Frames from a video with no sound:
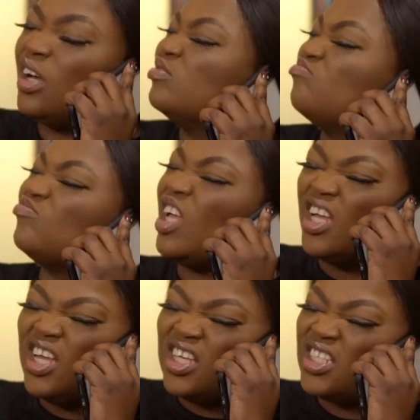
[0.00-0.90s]
Oh,
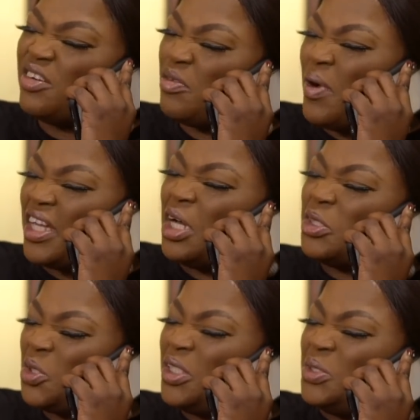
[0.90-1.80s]
never mind. I'll
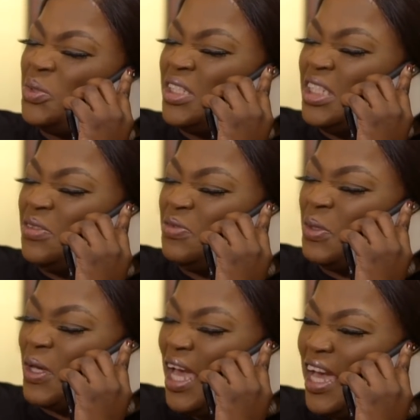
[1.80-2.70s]
surely do the
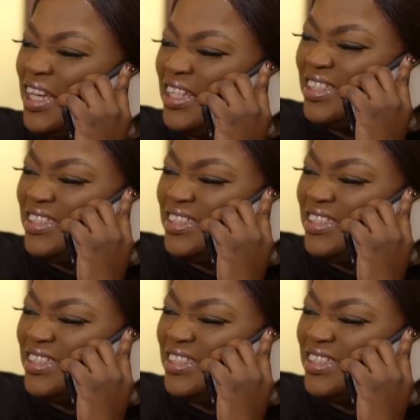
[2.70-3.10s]
needful, okay?